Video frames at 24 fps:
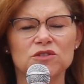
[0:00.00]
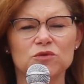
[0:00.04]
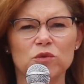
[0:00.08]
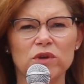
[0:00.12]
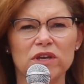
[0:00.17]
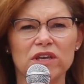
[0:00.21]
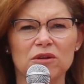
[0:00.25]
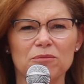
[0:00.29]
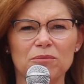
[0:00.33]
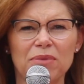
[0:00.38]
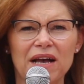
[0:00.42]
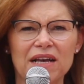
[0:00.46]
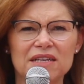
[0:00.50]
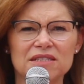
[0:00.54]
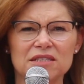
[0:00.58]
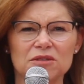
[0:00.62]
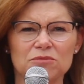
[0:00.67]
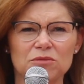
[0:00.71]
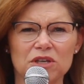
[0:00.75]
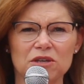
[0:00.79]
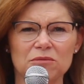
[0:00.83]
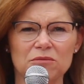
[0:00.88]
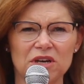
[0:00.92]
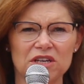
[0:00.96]
as we can
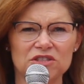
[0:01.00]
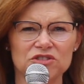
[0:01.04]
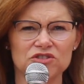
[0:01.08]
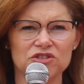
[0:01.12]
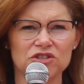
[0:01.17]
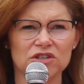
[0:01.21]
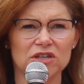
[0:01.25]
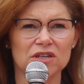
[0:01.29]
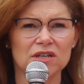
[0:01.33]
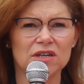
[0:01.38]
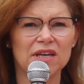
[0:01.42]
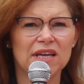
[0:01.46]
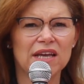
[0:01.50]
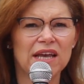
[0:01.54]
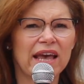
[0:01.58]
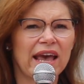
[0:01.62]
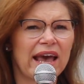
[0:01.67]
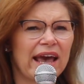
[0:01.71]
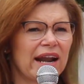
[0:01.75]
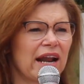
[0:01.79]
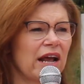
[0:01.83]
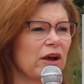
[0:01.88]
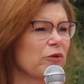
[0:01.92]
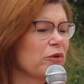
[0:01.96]
possibly muster.
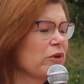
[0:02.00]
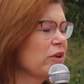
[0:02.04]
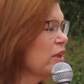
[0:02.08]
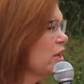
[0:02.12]
And I